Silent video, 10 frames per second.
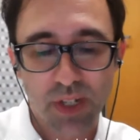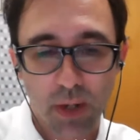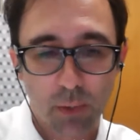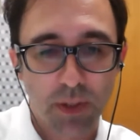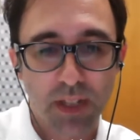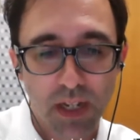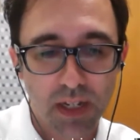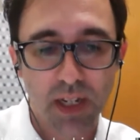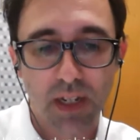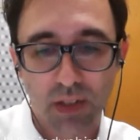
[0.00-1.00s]
get what they
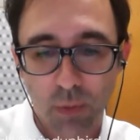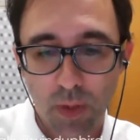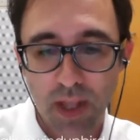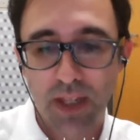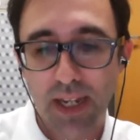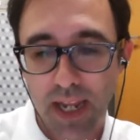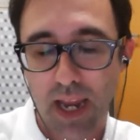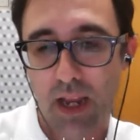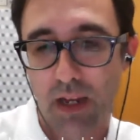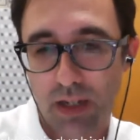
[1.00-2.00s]
need in the way they
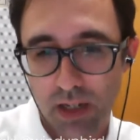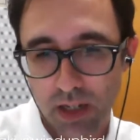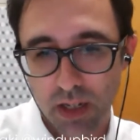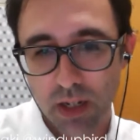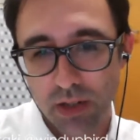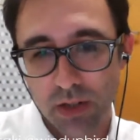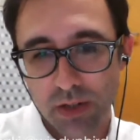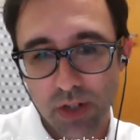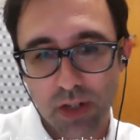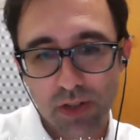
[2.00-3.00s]
can. There's
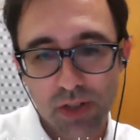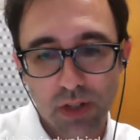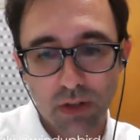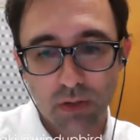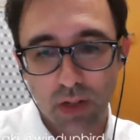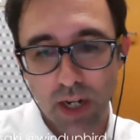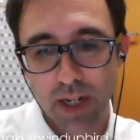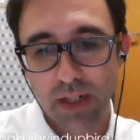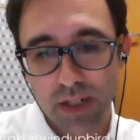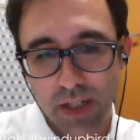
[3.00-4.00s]
also
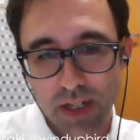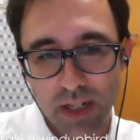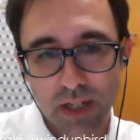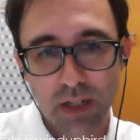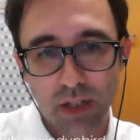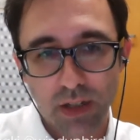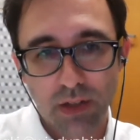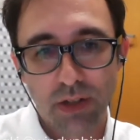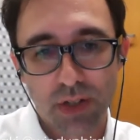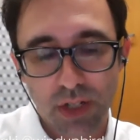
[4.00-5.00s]
IT
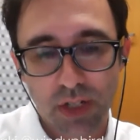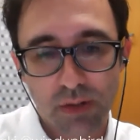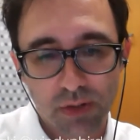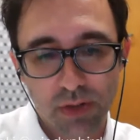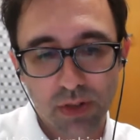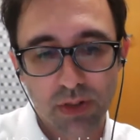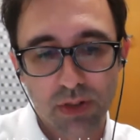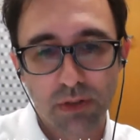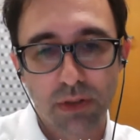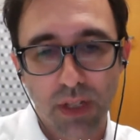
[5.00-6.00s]
encouraging users to
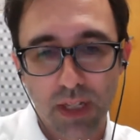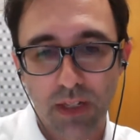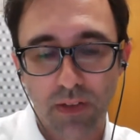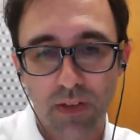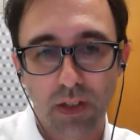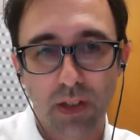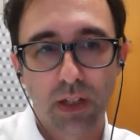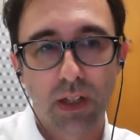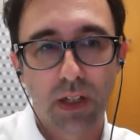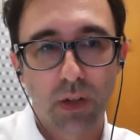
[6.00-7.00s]
do things
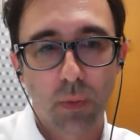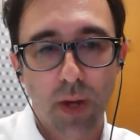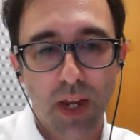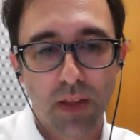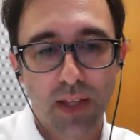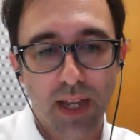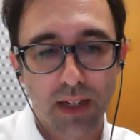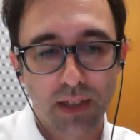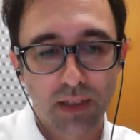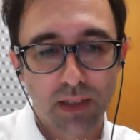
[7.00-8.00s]
in a way
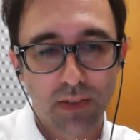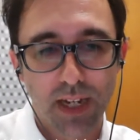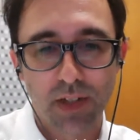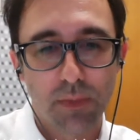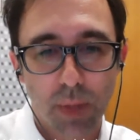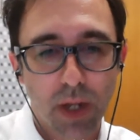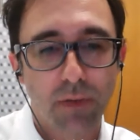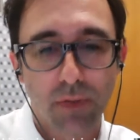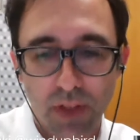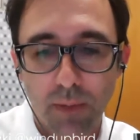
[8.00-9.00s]
that is actually better
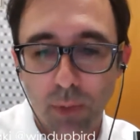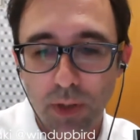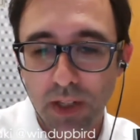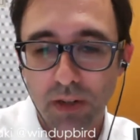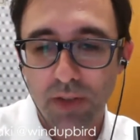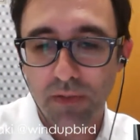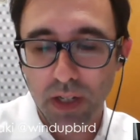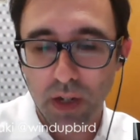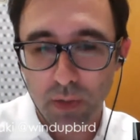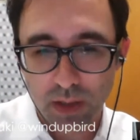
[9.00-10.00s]
for them when they don't even
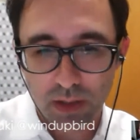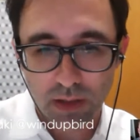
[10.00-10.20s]
know it.